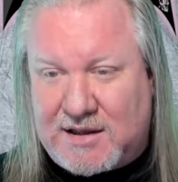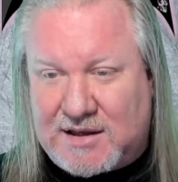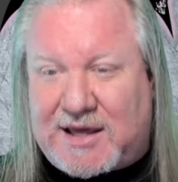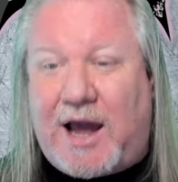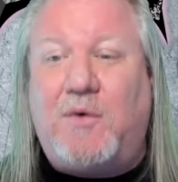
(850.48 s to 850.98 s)

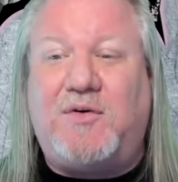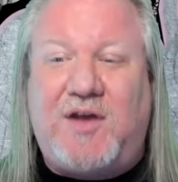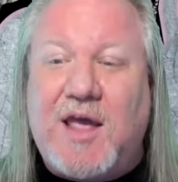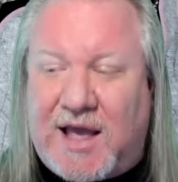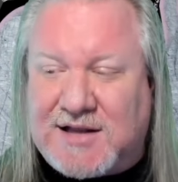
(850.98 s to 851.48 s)

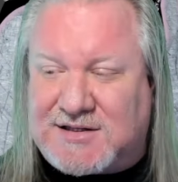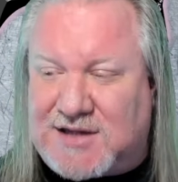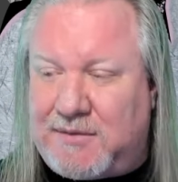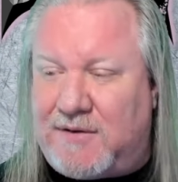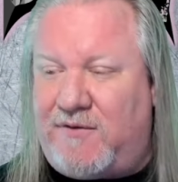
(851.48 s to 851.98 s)
counting and
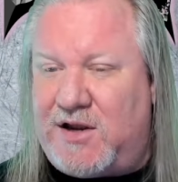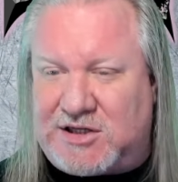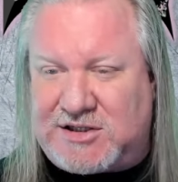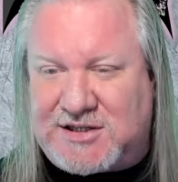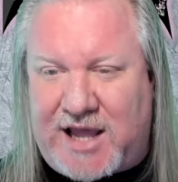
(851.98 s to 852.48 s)

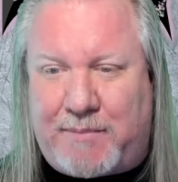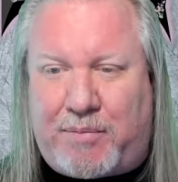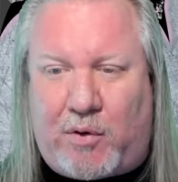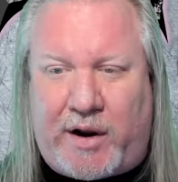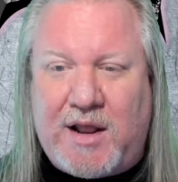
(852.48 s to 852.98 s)
subdivision
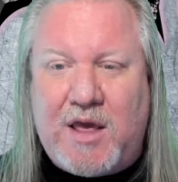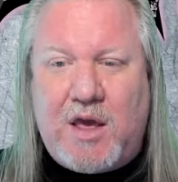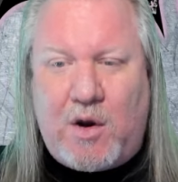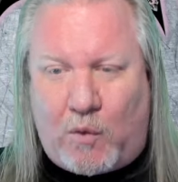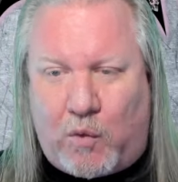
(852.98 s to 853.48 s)
standpoint,
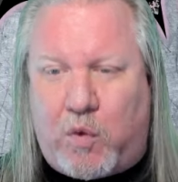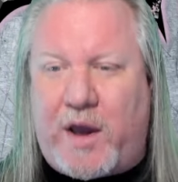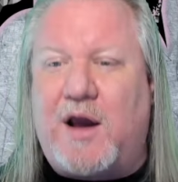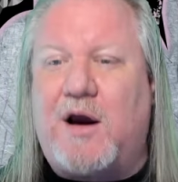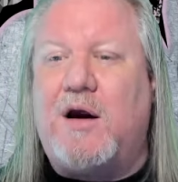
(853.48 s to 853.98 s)

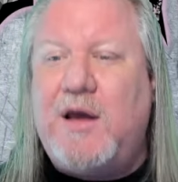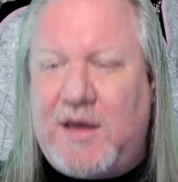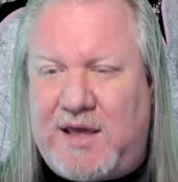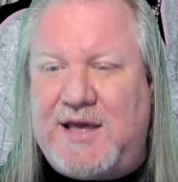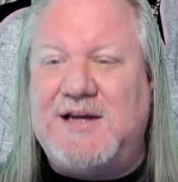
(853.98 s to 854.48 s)
where
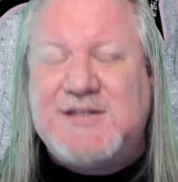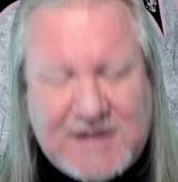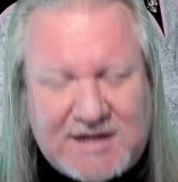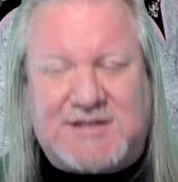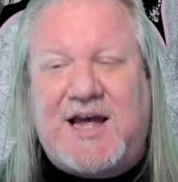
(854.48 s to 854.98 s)
his
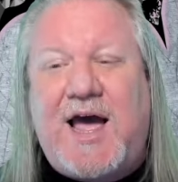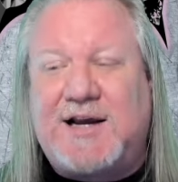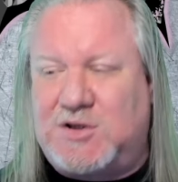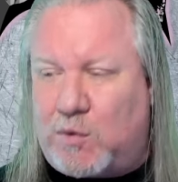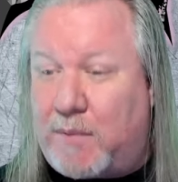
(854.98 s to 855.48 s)

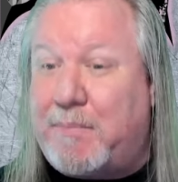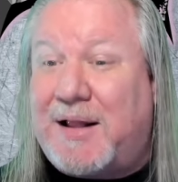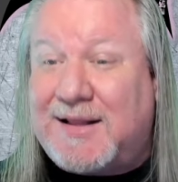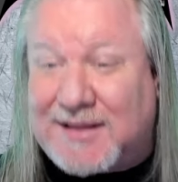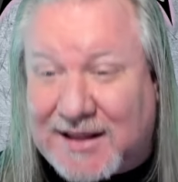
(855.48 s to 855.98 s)
attacks were
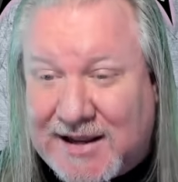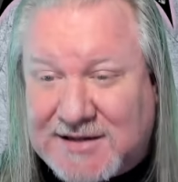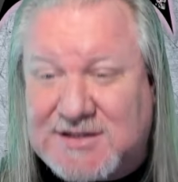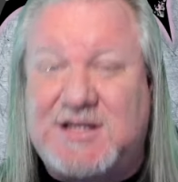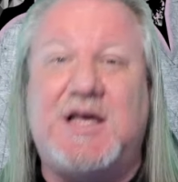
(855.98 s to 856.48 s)

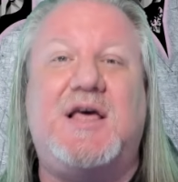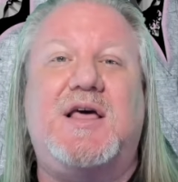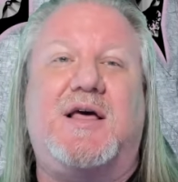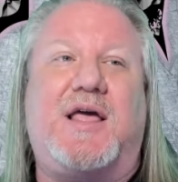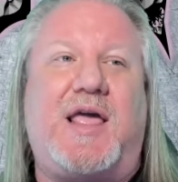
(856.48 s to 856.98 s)
placed
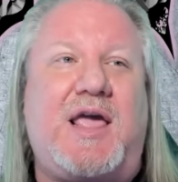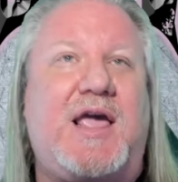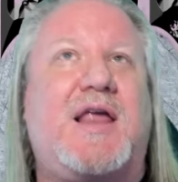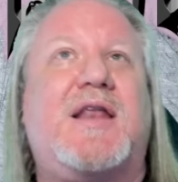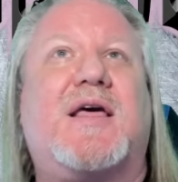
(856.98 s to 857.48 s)

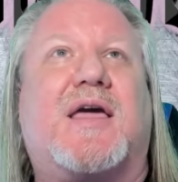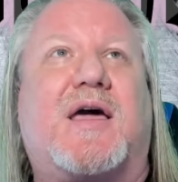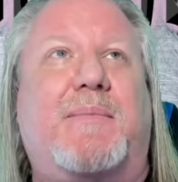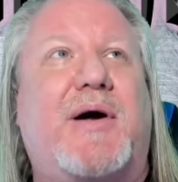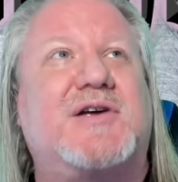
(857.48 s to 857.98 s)
in
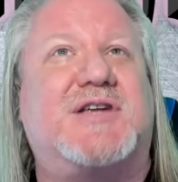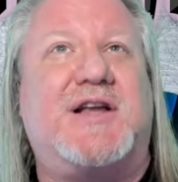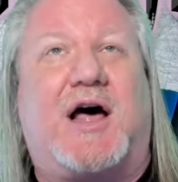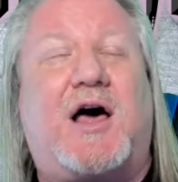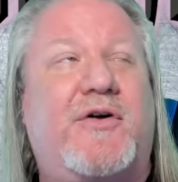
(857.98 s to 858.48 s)
comparison
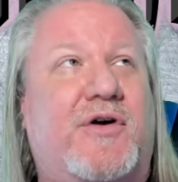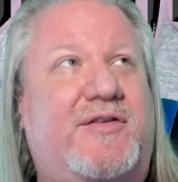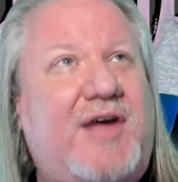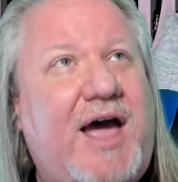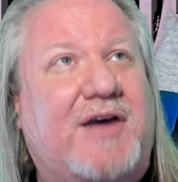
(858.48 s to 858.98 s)
to other
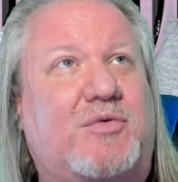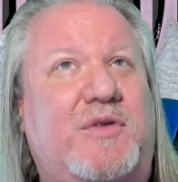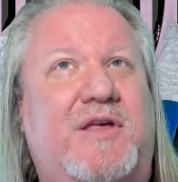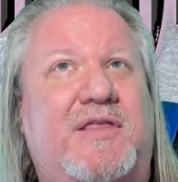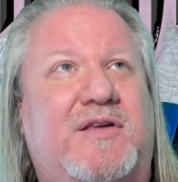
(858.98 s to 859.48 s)
attacks
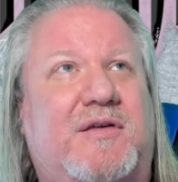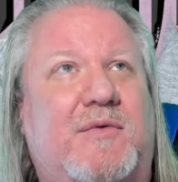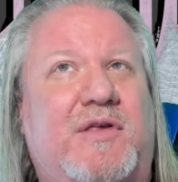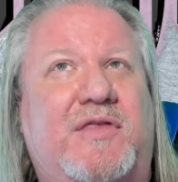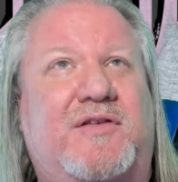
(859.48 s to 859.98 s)
within
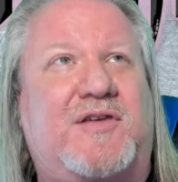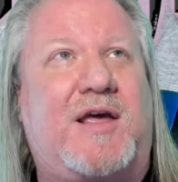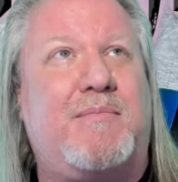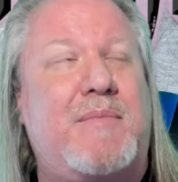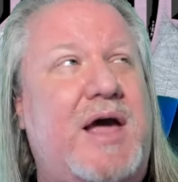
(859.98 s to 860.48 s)
the
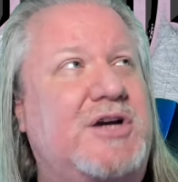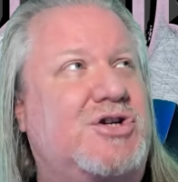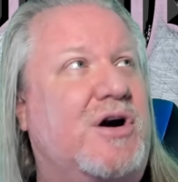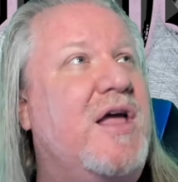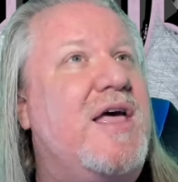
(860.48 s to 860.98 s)
same
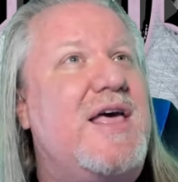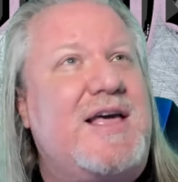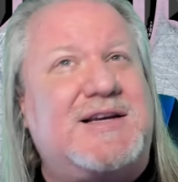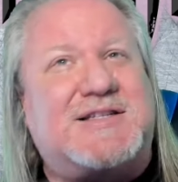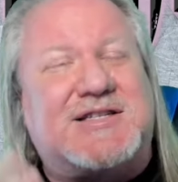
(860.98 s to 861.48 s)
measure.
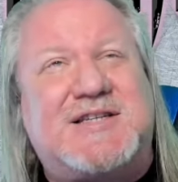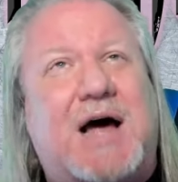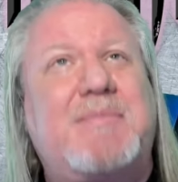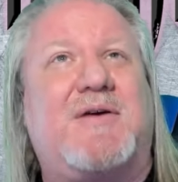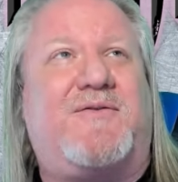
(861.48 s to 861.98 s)
His
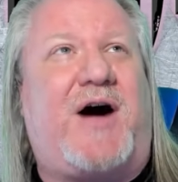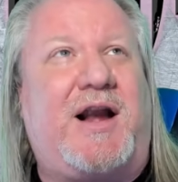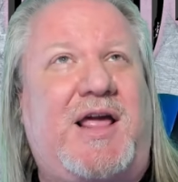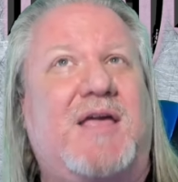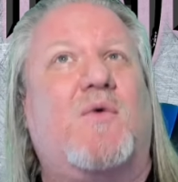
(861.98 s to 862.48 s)

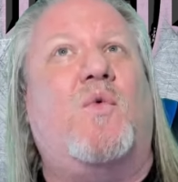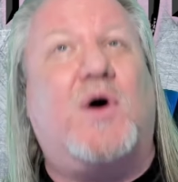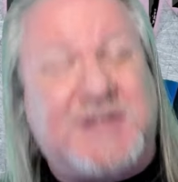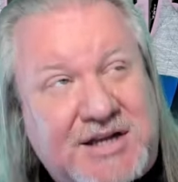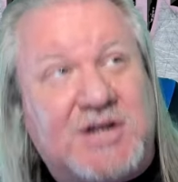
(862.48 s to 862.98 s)
subdividing
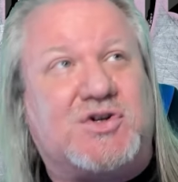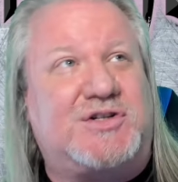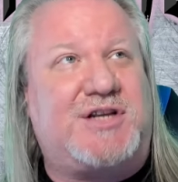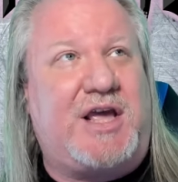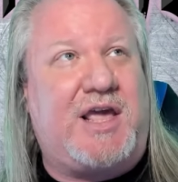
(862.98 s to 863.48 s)
was
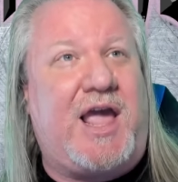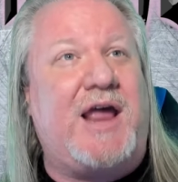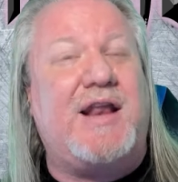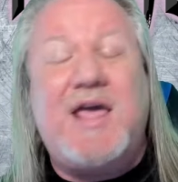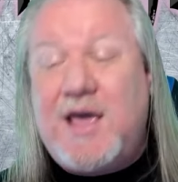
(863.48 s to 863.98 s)
interesting.
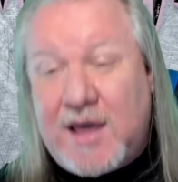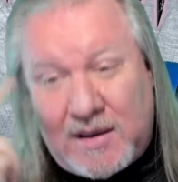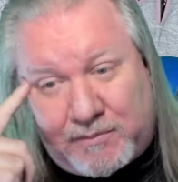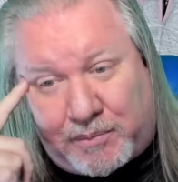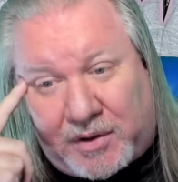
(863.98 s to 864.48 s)
And
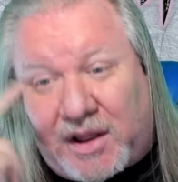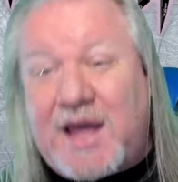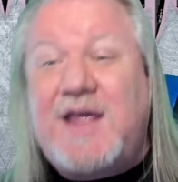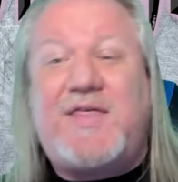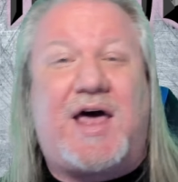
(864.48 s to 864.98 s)

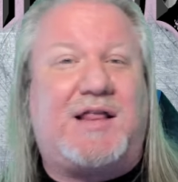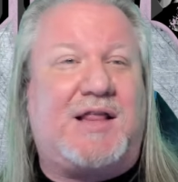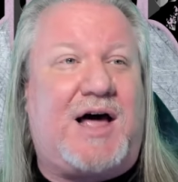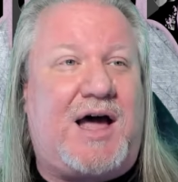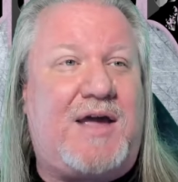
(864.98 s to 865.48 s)
playing that
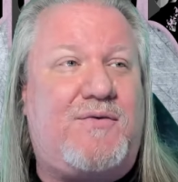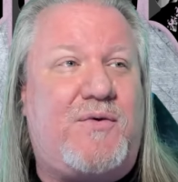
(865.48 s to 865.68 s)
live,